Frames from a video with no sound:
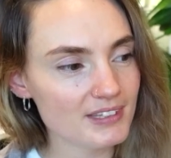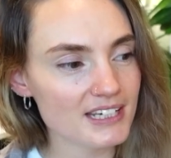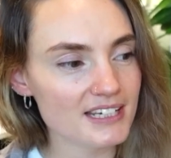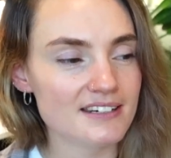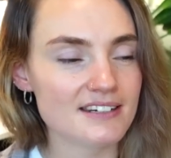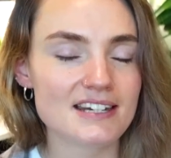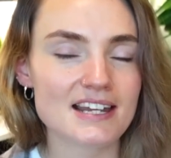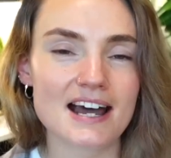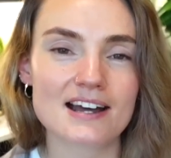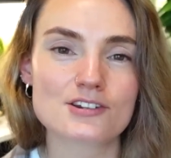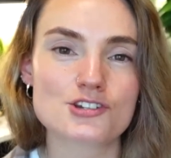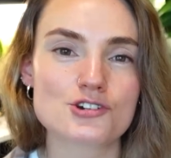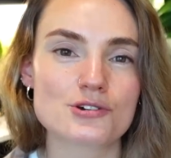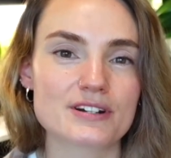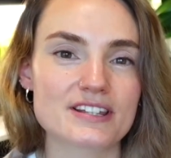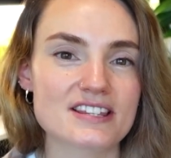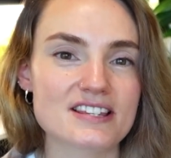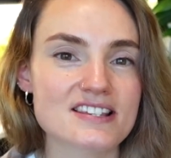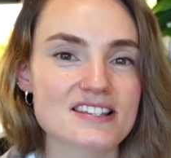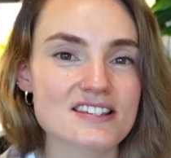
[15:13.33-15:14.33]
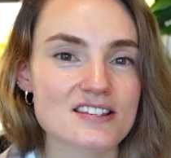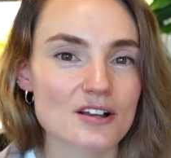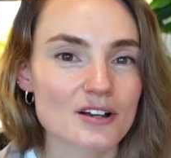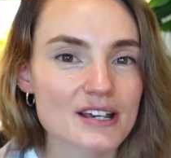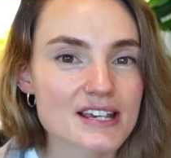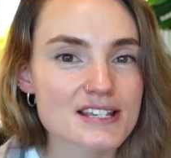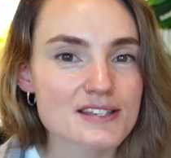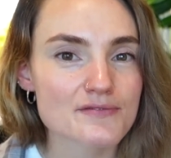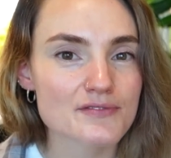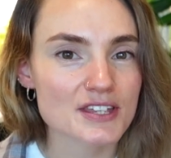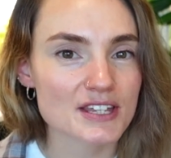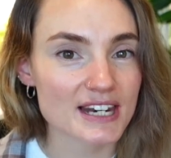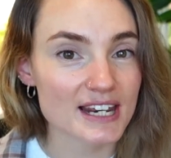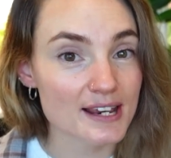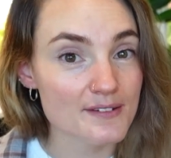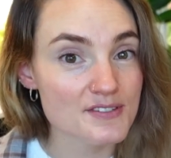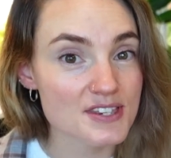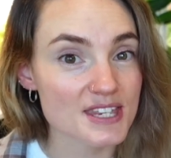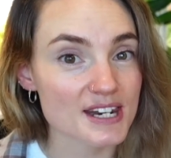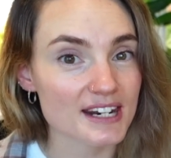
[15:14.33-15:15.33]
naturally the size of the
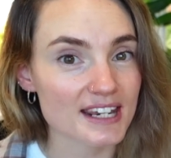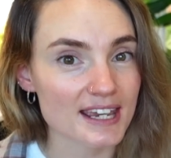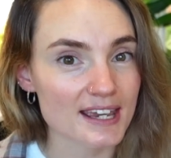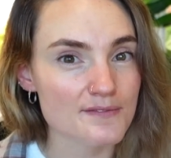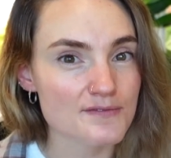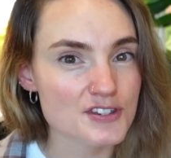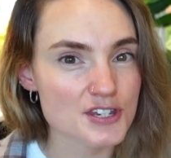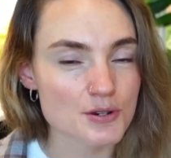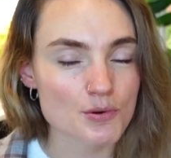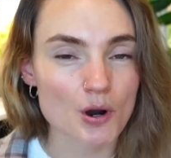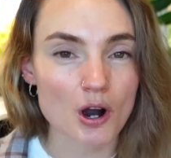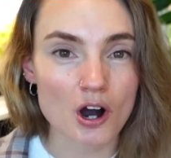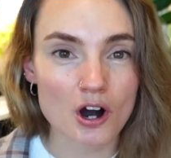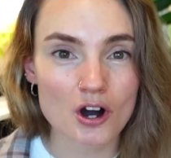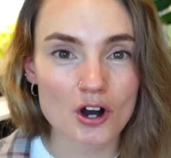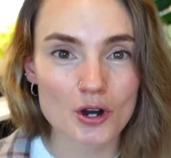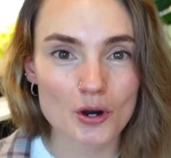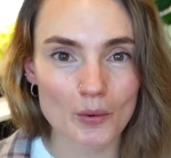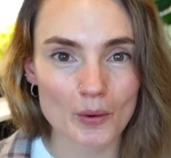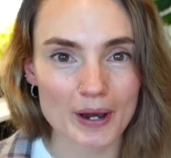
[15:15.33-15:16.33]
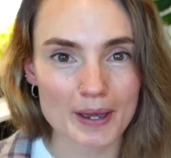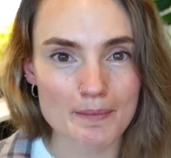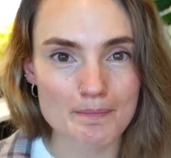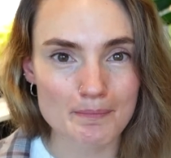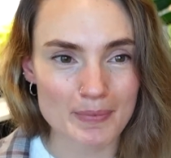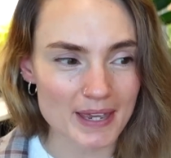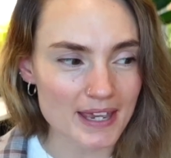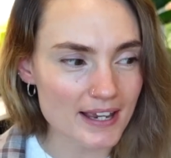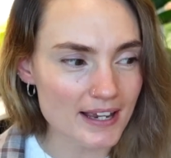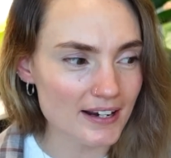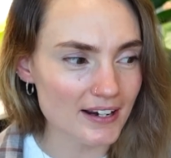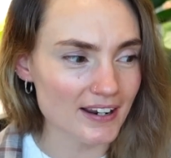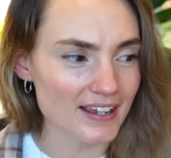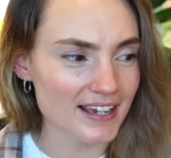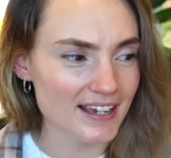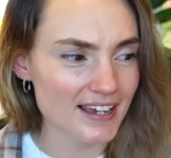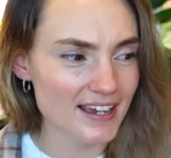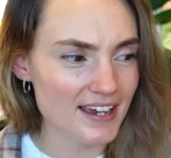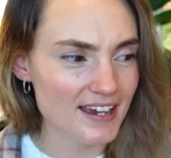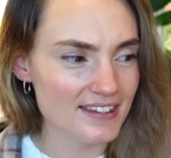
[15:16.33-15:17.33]
leaves that it gives you are quite big,
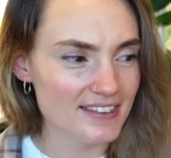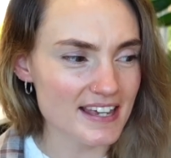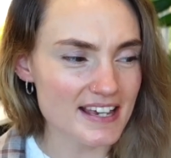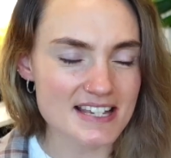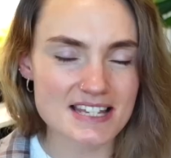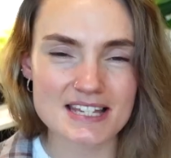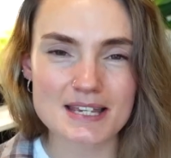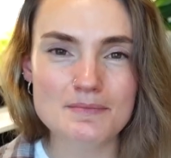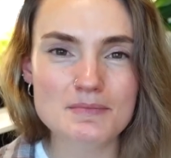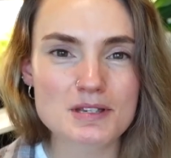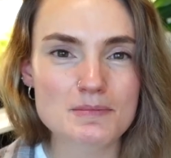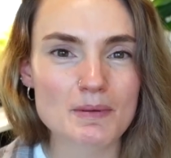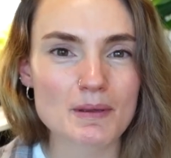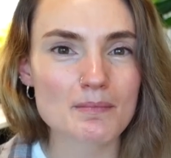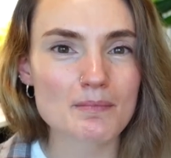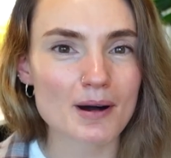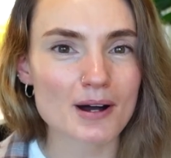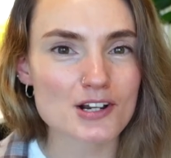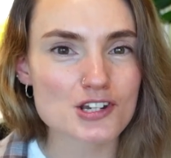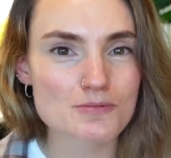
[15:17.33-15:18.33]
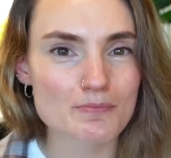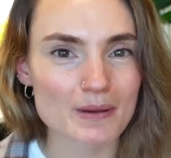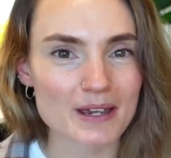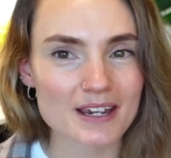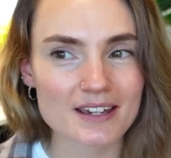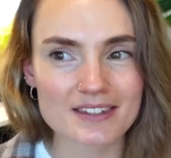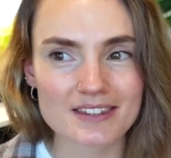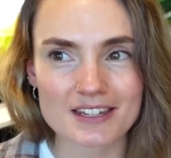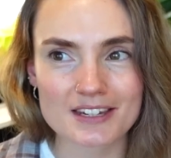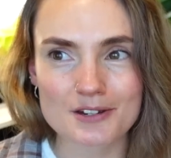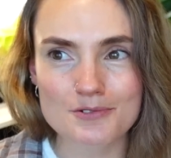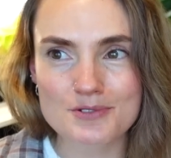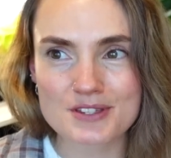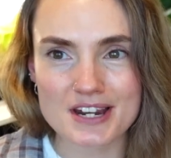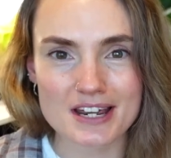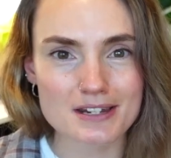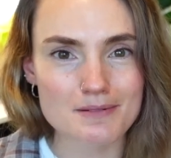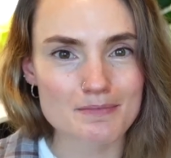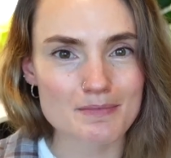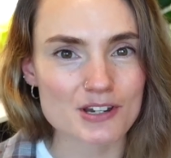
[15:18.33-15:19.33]
like they seem to be much bigger than your
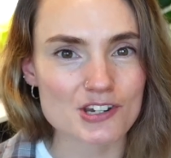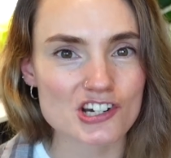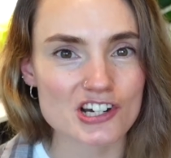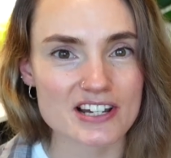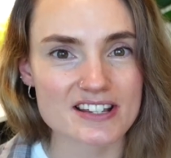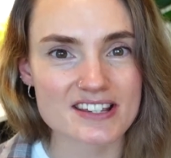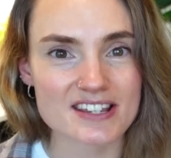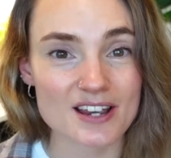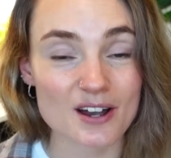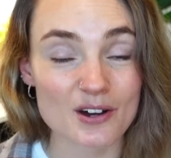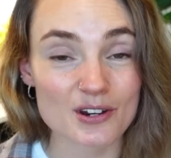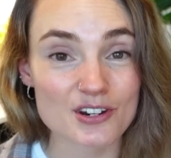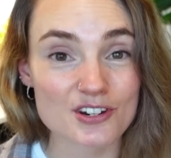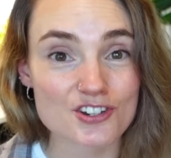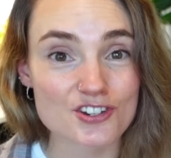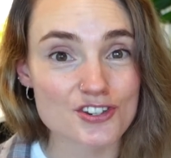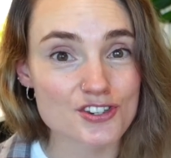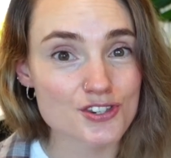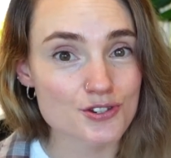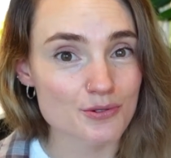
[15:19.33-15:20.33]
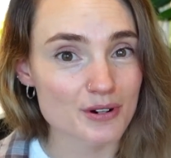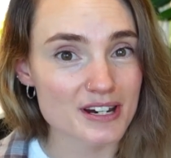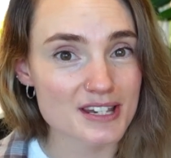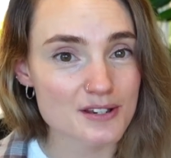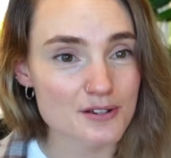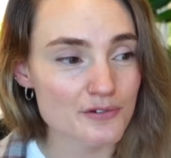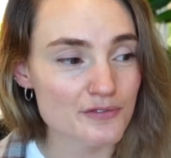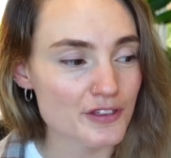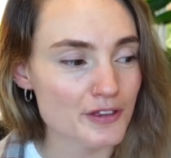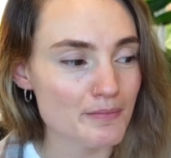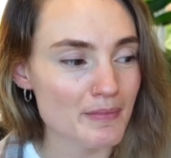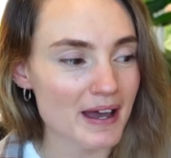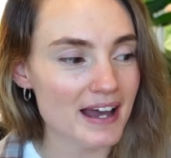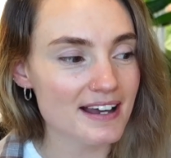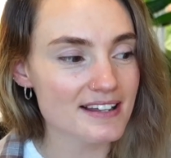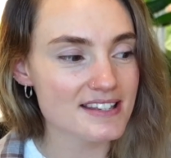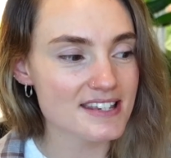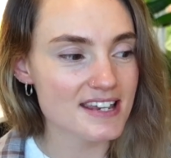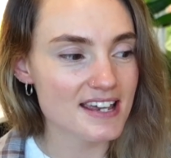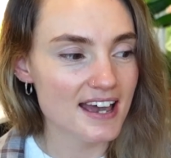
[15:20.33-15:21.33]
standard Mitchellitziana just straight off the
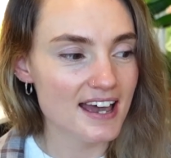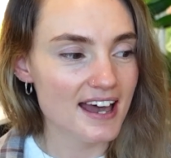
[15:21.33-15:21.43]
bat,